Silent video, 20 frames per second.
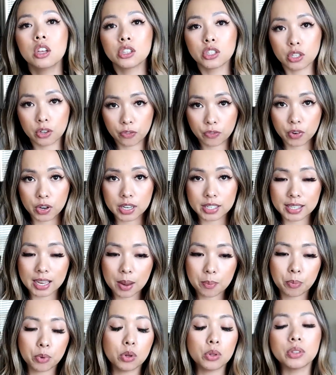So for
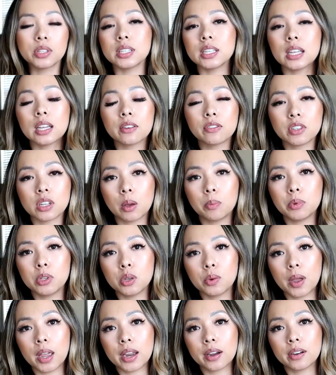example, the
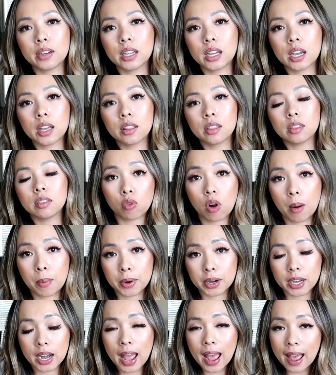DFW area,
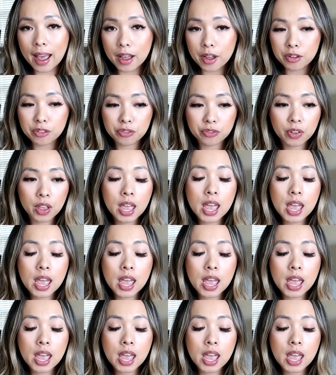Robert Half,